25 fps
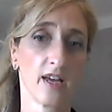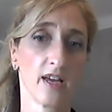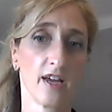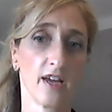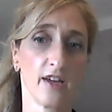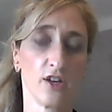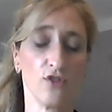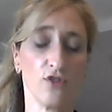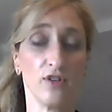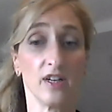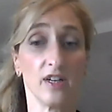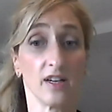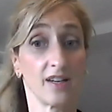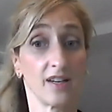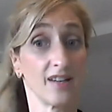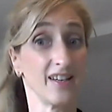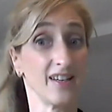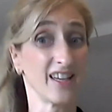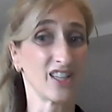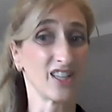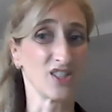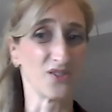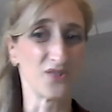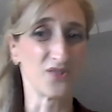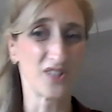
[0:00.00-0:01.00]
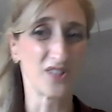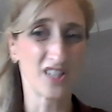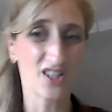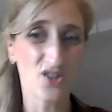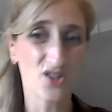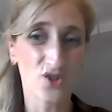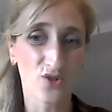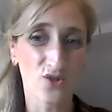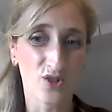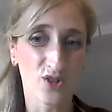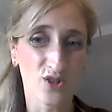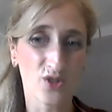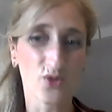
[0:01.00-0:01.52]
need a connective tissue
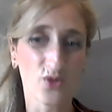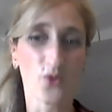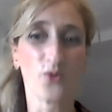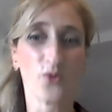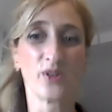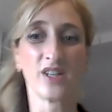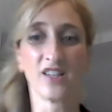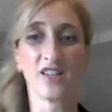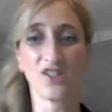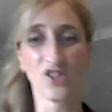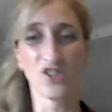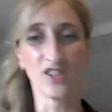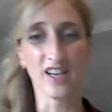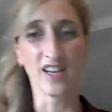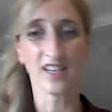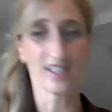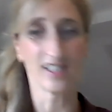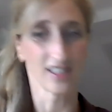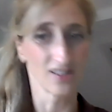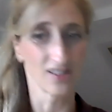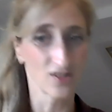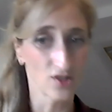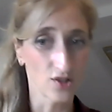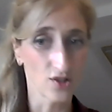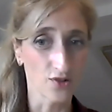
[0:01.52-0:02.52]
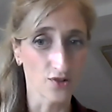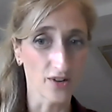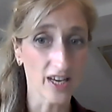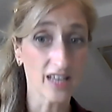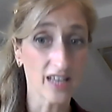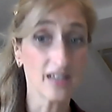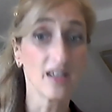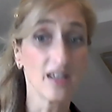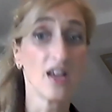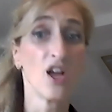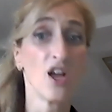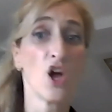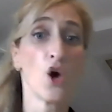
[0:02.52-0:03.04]
disorder genetic screen,
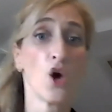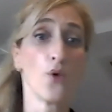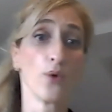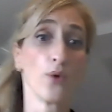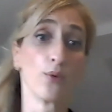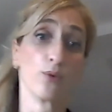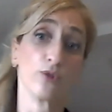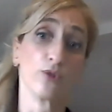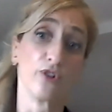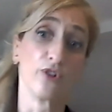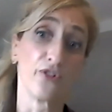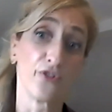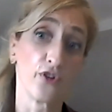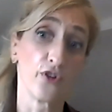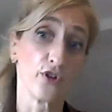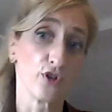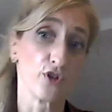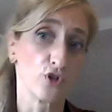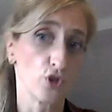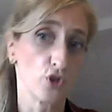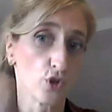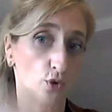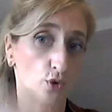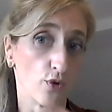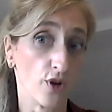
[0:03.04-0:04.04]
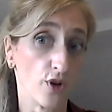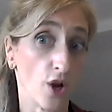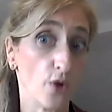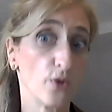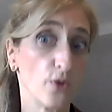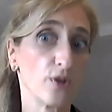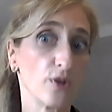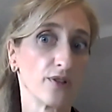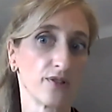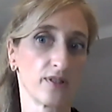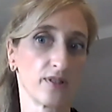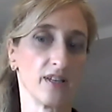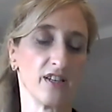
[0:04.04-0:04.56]
we will refer you to your
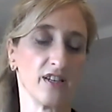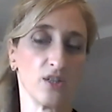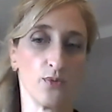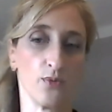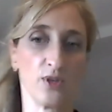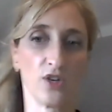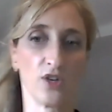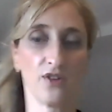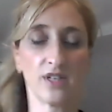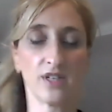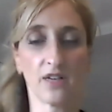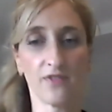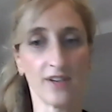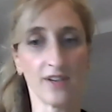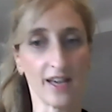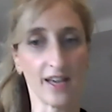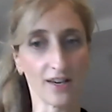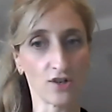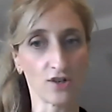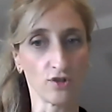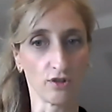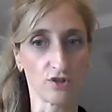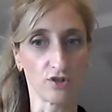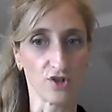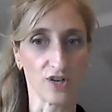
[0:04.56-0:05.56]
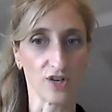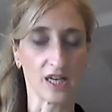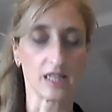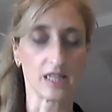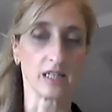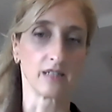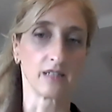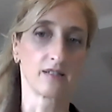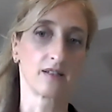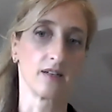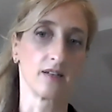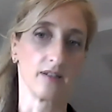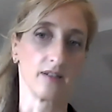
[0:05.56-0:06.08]
local centre. We don't have an actual
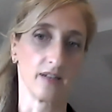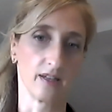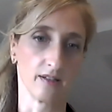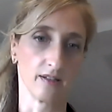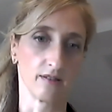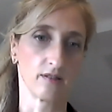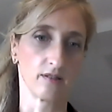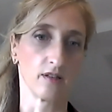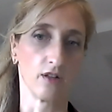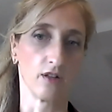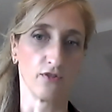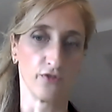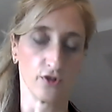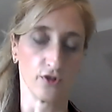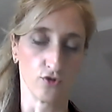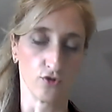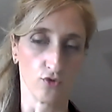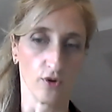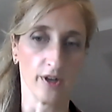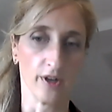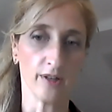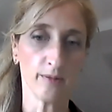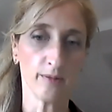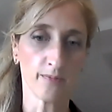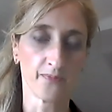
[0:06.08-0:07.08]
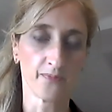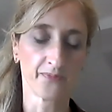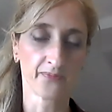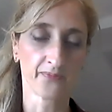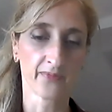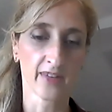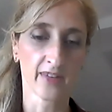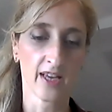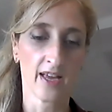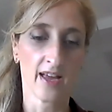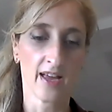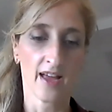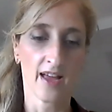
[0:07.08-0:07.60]
genetics clinic at Salford Royal.
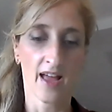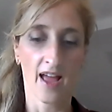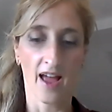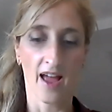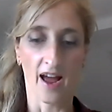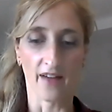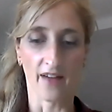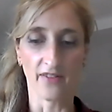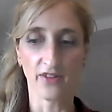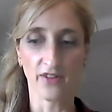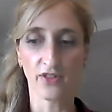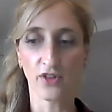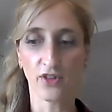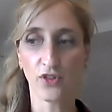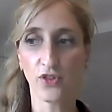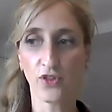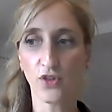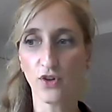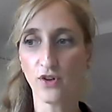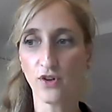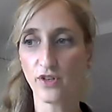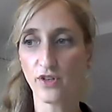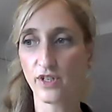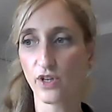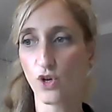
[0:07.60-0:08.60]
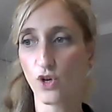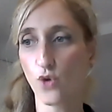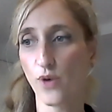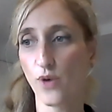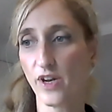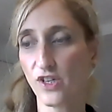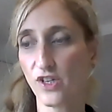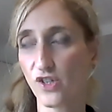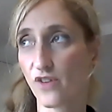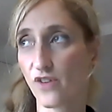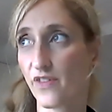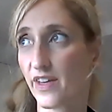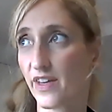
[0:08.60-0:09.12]
And then the third
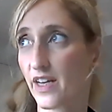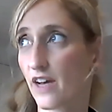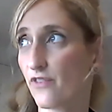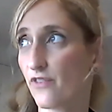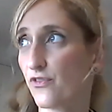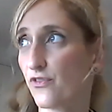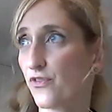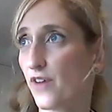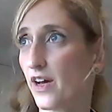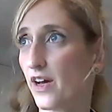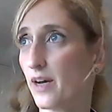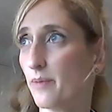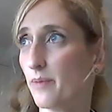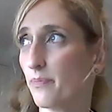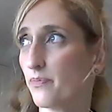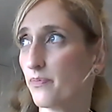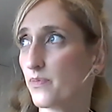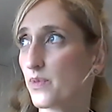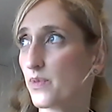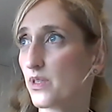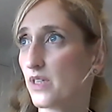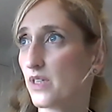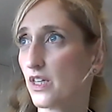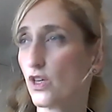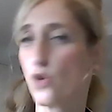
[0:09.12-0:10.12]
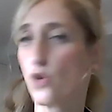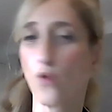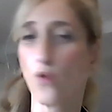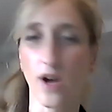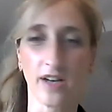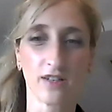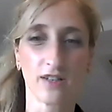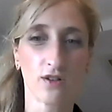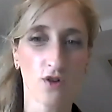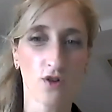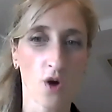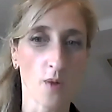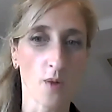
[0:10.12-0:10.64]
question that I've seen quite
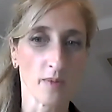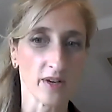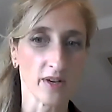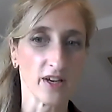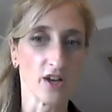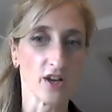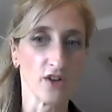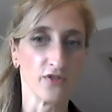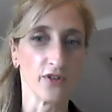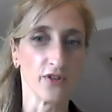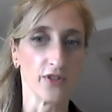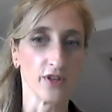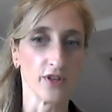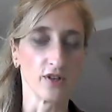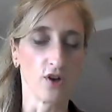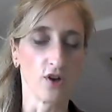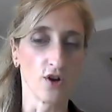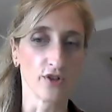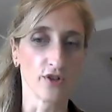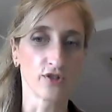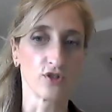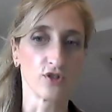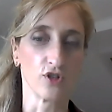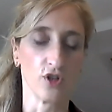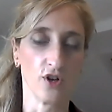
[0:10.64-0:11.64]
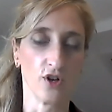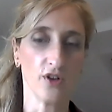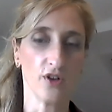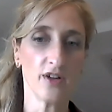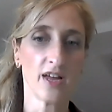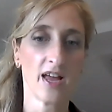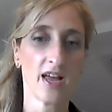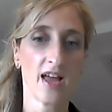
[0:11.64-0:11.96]
commonly over the last year